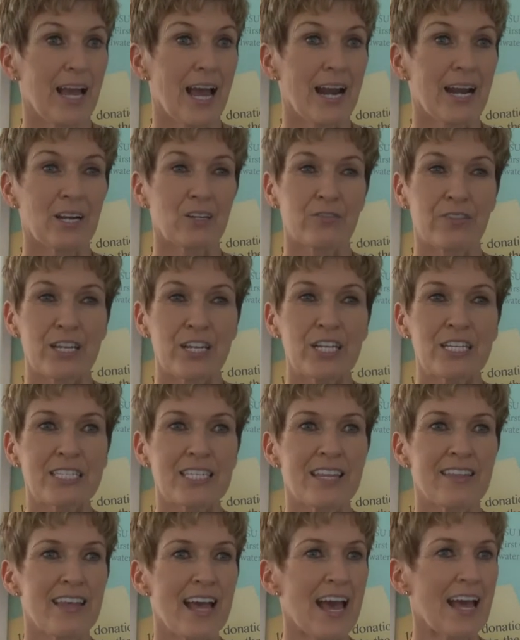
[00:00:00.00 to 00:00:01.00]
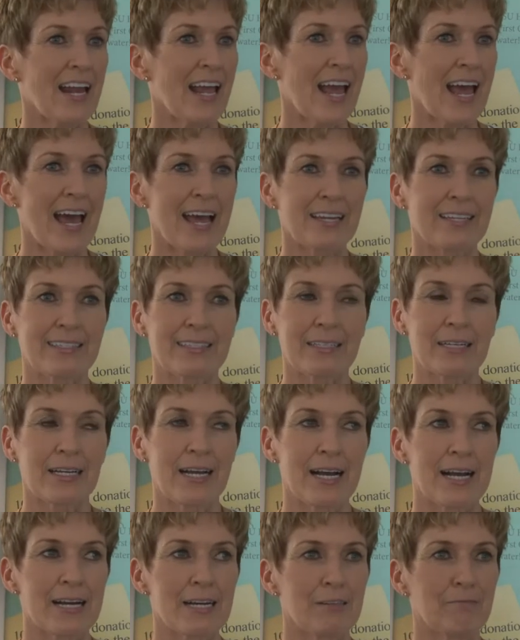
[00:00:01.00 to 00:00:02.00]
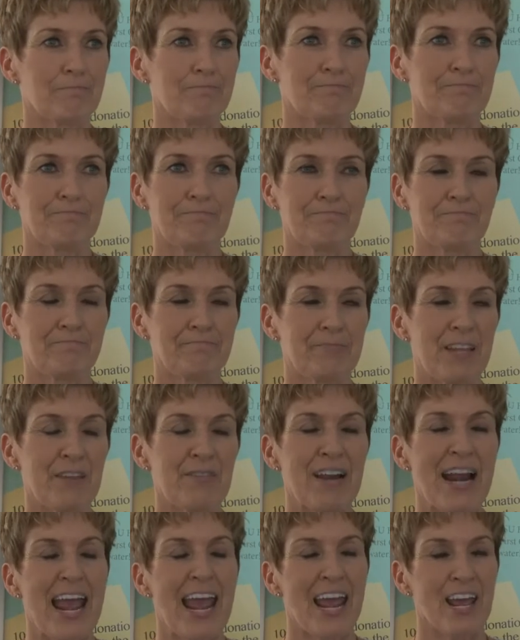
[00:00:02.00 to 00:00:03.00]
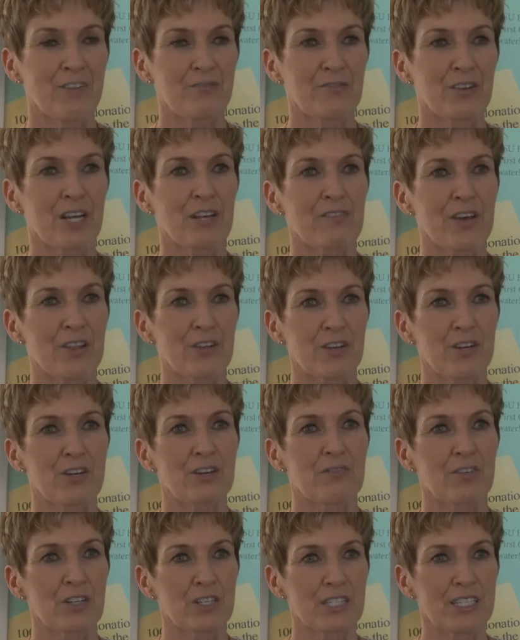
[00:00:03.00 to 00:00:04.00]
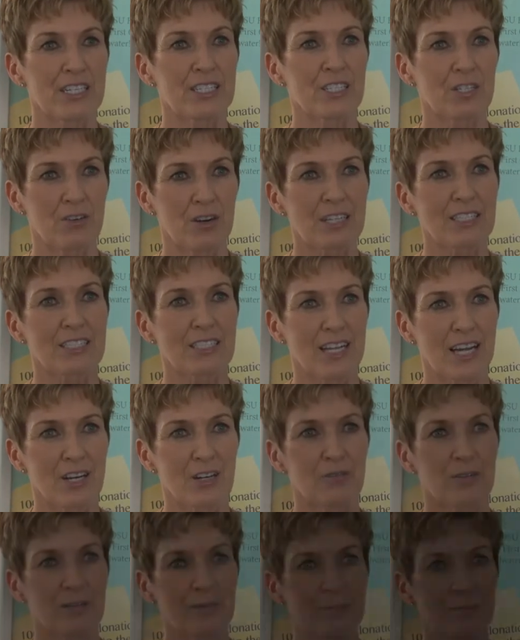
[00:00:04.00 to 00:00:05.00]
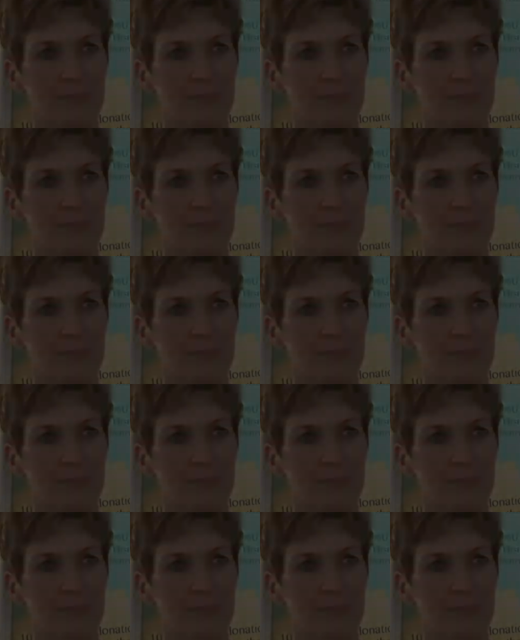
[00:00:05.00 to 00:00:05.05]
And I don't think you see that at um, even a handful of other universities across the country.